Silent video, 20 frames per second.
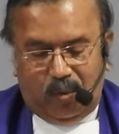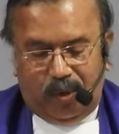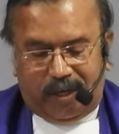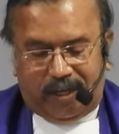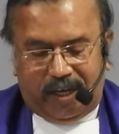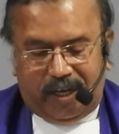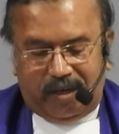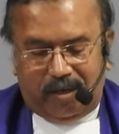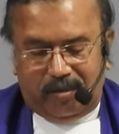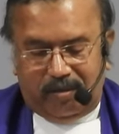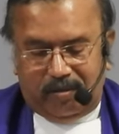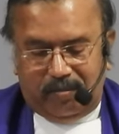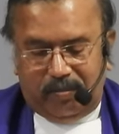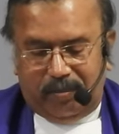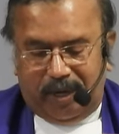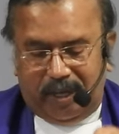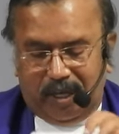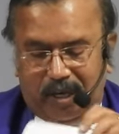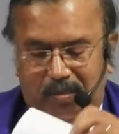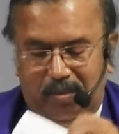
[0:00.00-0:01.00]
we can
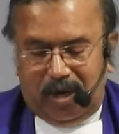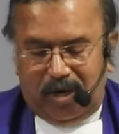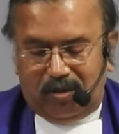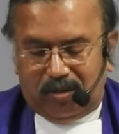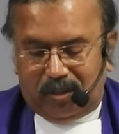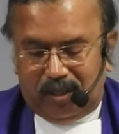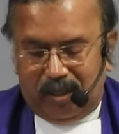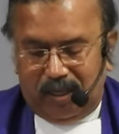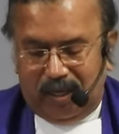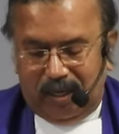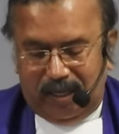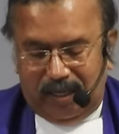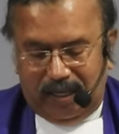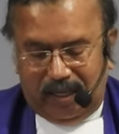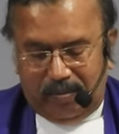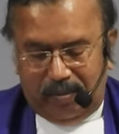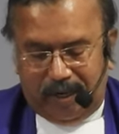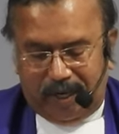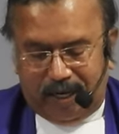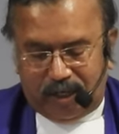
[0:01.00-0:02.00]
bring about
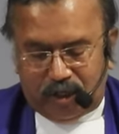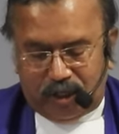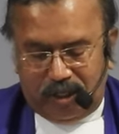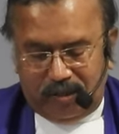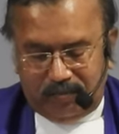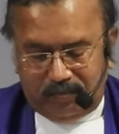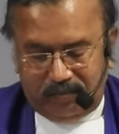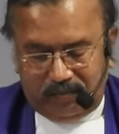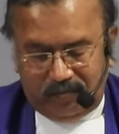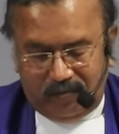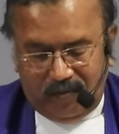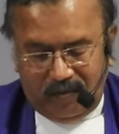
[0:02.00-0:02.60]
liberation.